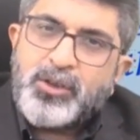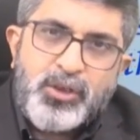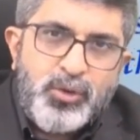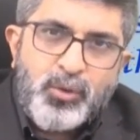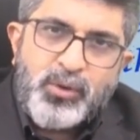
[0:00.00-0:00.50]

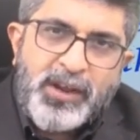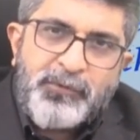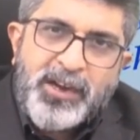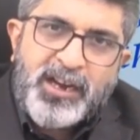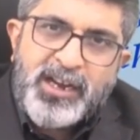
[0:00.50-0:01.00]
you
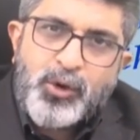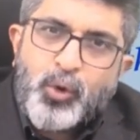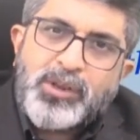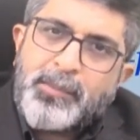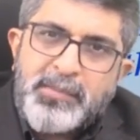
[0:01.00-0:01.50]
definitely
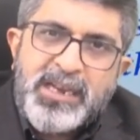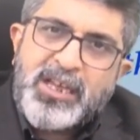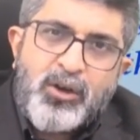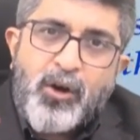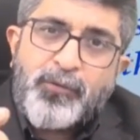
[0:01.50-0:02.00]
know the
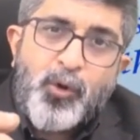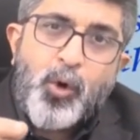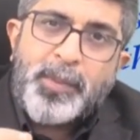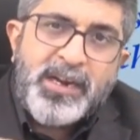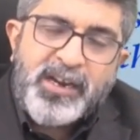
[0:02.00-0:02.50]
meaning of
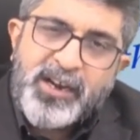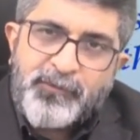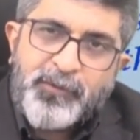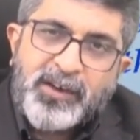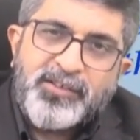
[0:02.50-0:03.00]

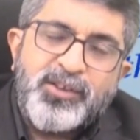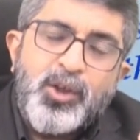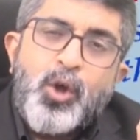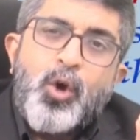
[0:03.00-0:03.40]
open-ended funds.